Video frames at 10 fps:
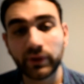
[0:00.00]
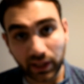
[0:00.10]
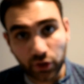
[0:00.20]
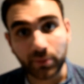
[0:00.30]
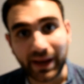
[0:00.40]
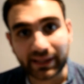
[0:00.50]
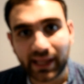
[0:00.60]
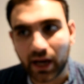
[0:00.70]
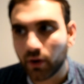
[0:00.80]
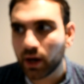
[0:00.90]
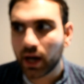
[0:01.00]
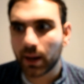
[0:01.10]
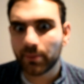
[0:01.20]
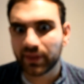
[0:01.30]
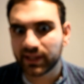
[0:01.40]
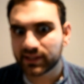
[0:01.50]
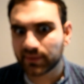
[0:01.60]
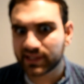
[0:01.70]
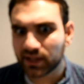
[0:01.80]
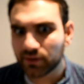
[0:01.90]
When I look back now, I'm thinking to
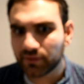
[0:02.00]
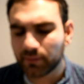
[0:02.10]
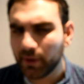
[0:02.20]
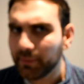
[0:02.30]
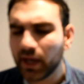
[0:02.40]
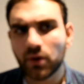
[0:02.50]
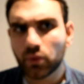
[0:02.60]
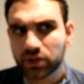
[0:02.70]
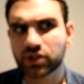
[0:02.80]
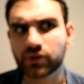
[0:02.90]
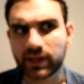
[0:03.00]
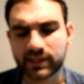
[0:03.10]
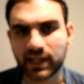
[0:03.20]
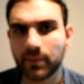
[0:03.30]
myself, maybe I was stressed.